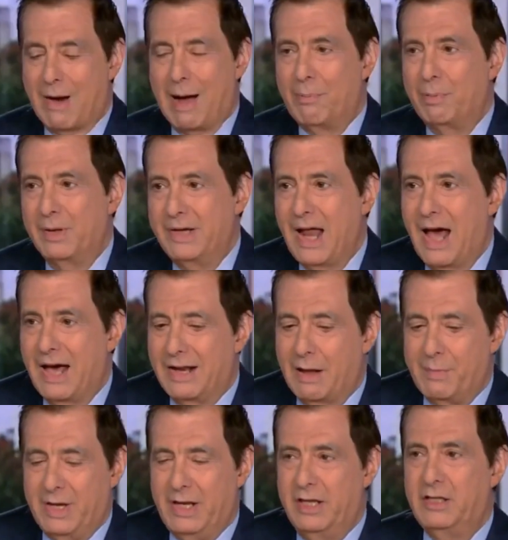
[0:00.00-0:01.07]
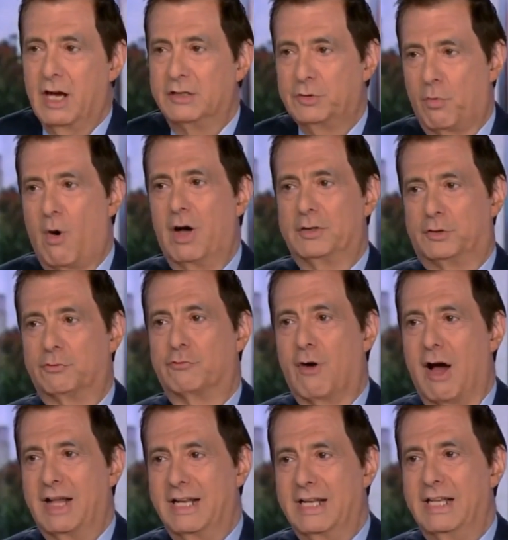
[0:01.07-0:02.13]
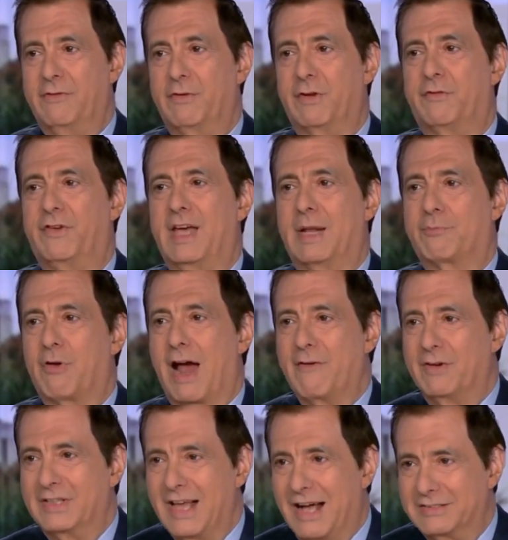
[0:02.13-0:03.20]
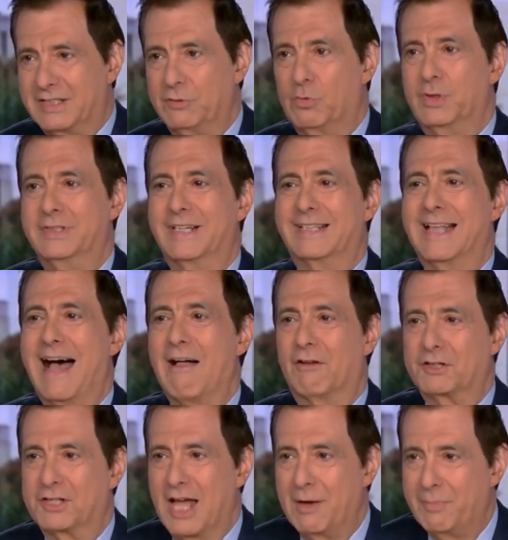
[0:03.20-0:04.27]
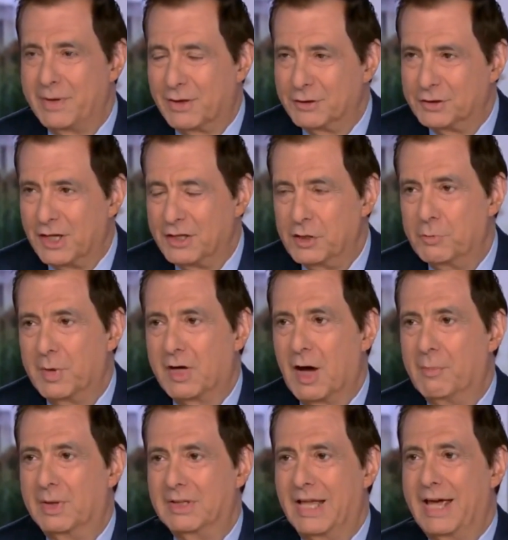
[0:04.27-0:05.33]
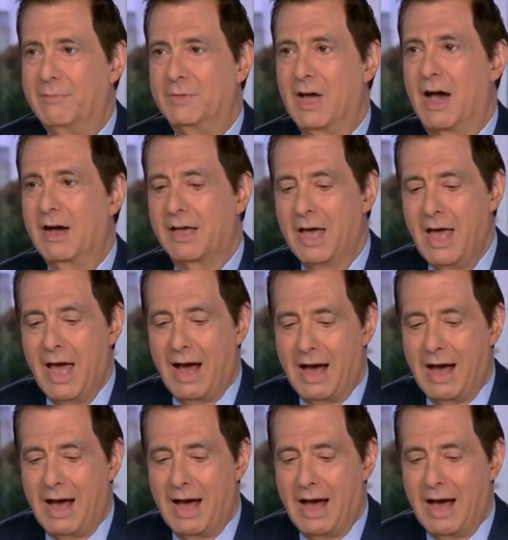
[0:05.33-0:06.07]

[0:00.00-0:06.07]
probably not. I mean, he does want to run, and even if he had private doubts, he wouldn't acknowledge that because then you become a lame duck.